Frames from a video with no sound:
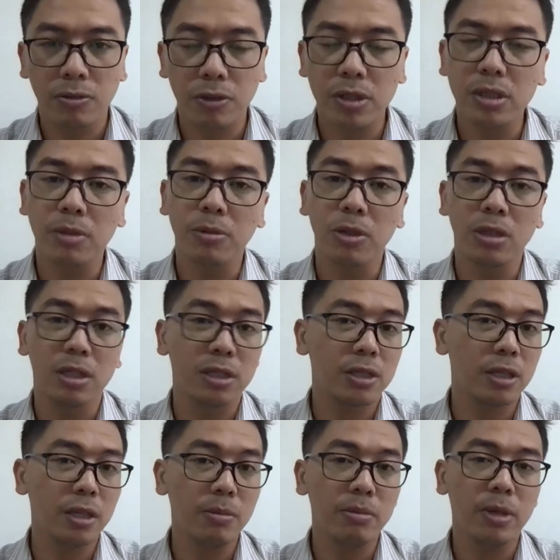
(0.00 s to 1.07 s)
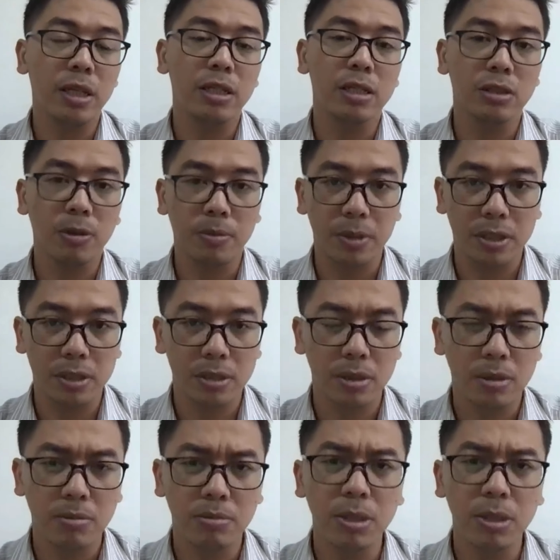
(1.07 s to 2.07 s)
First, about the theme and the topics.